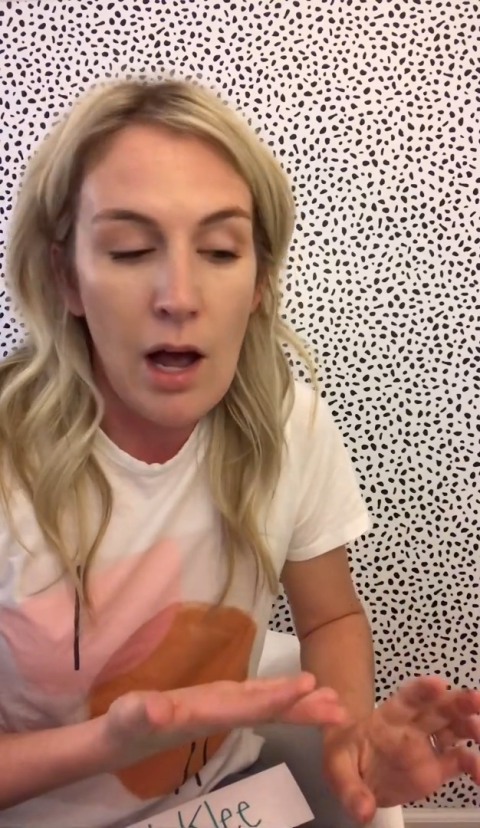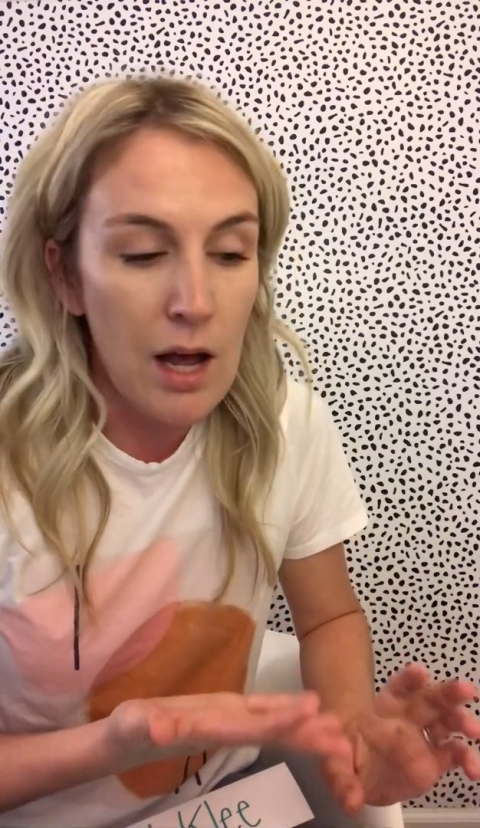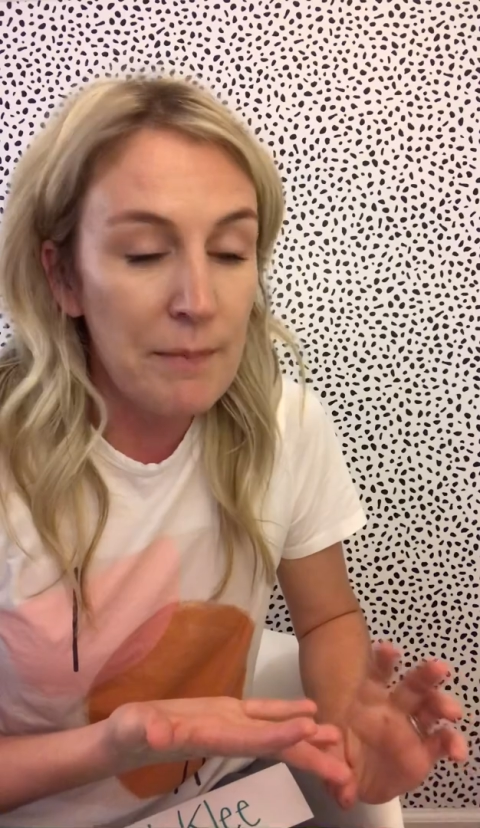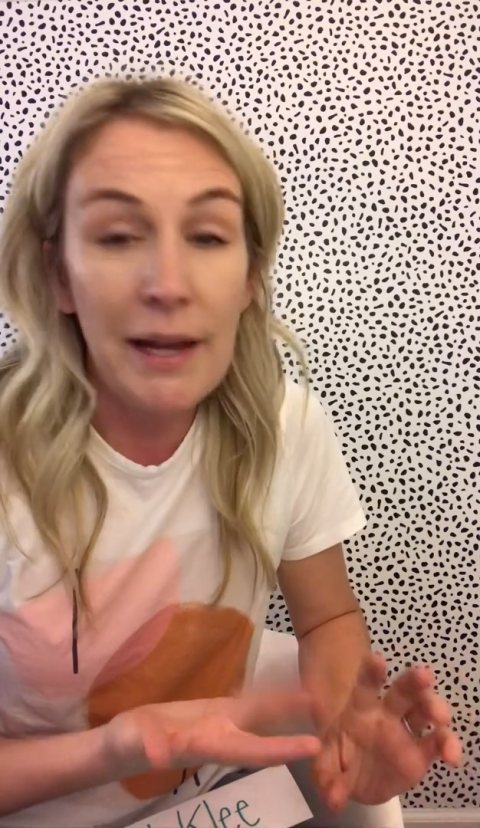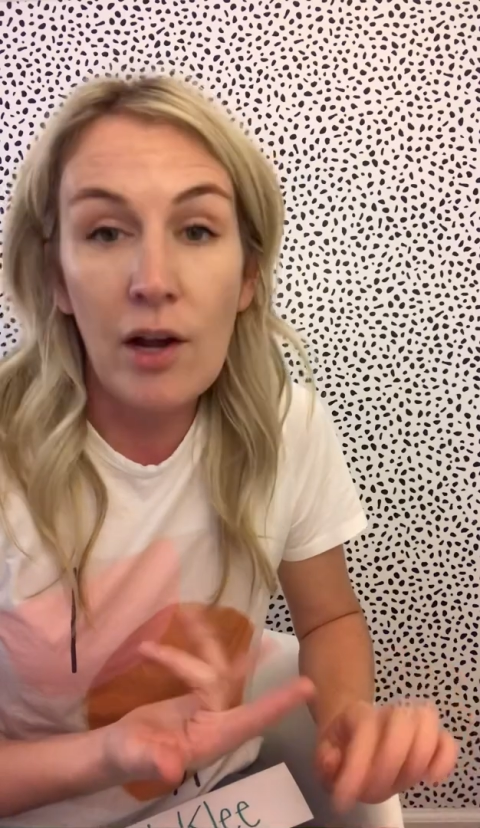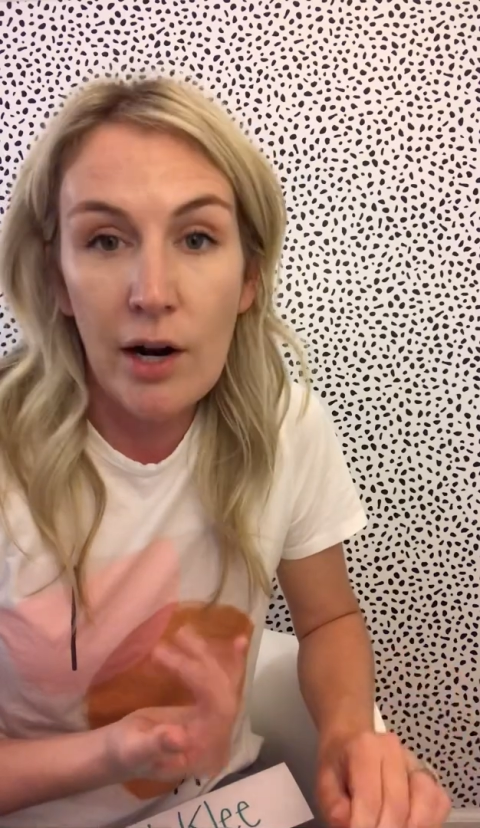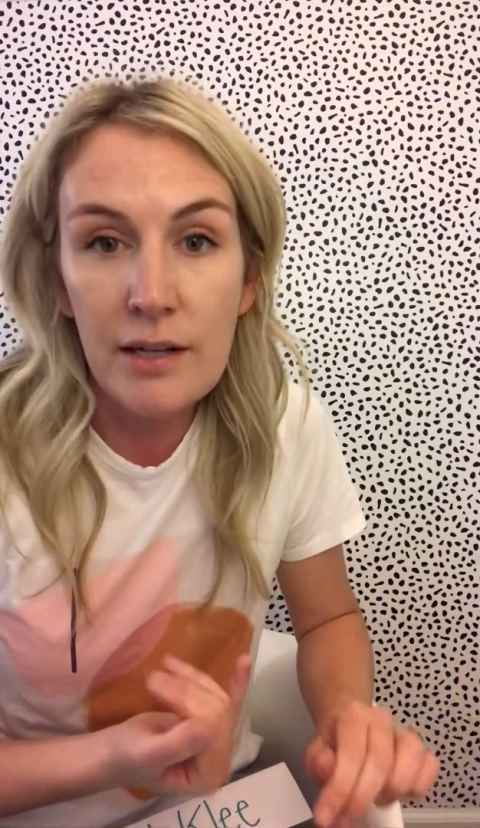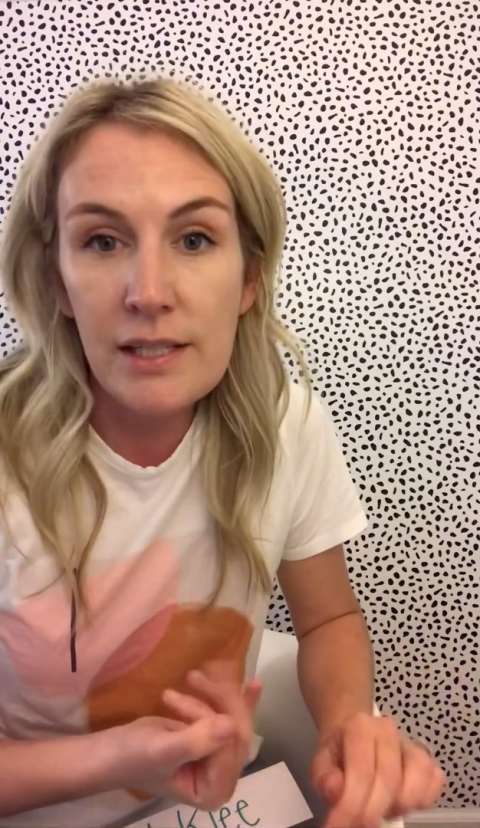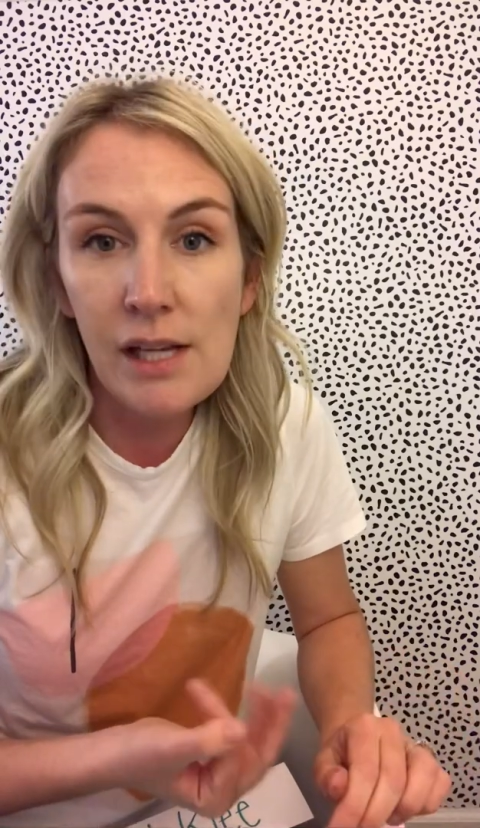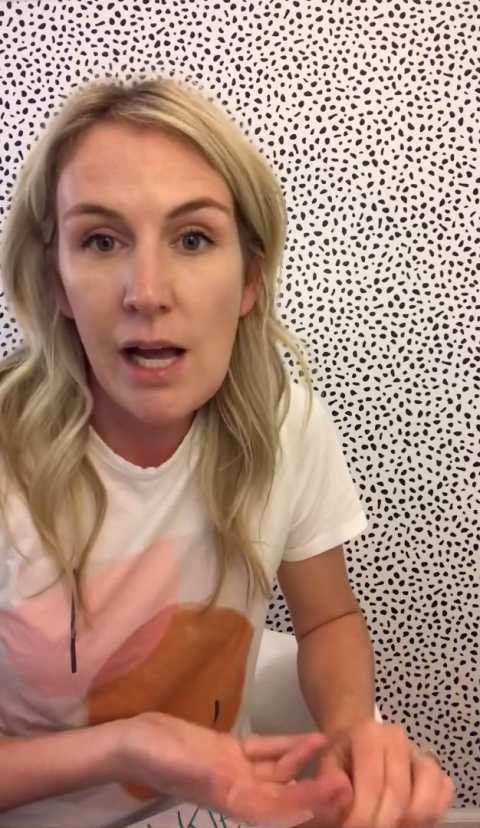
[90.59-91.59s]
like
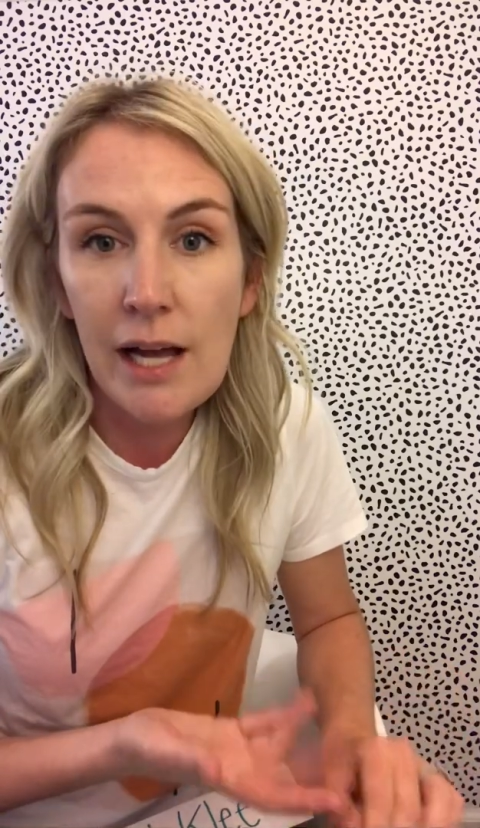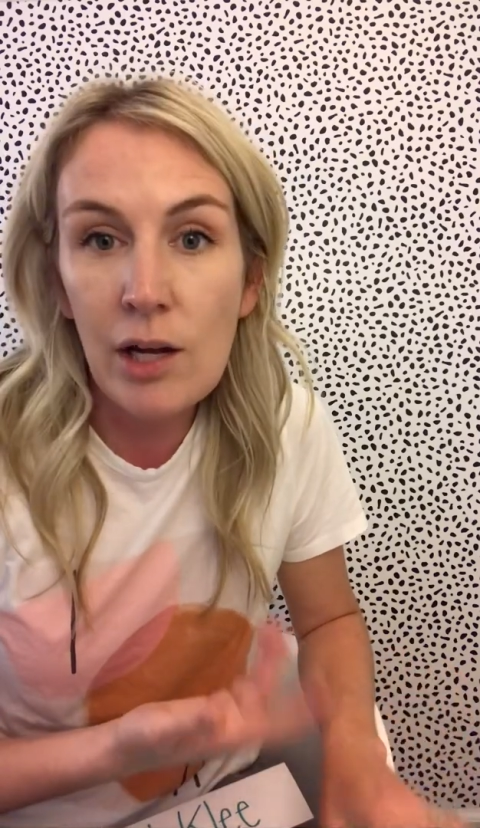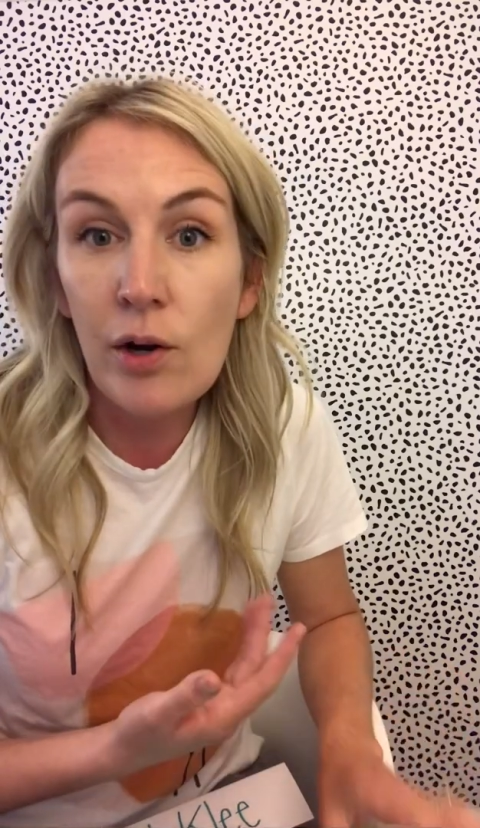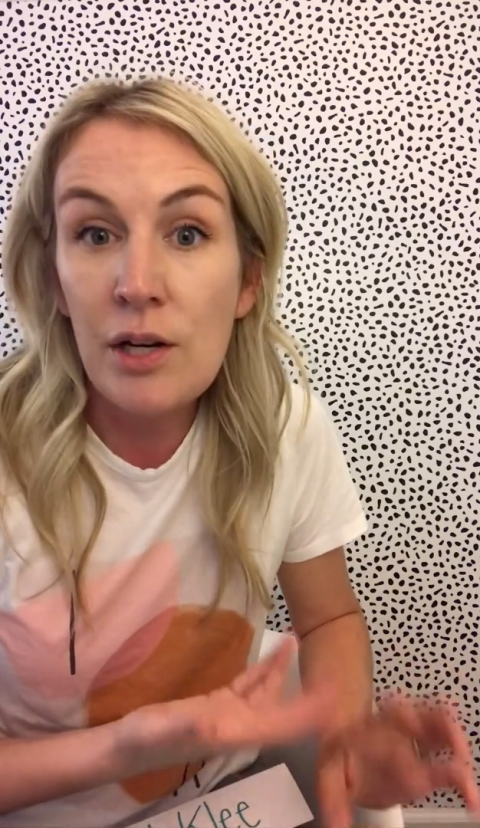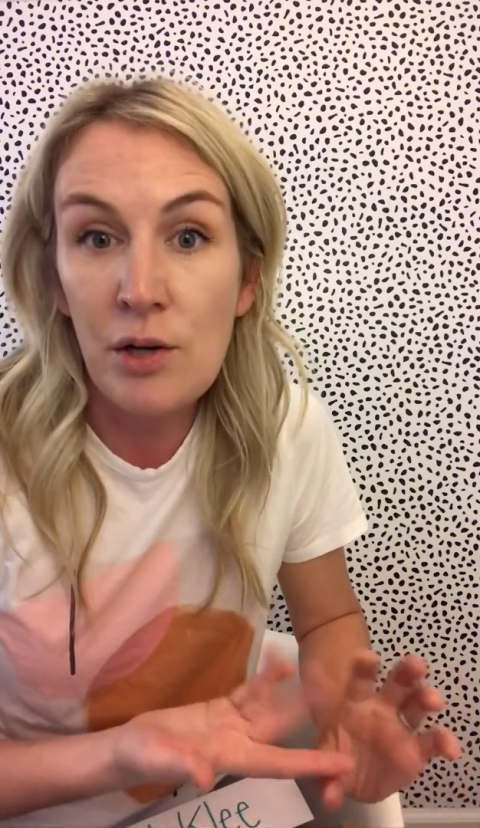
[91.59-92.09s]
cardstock,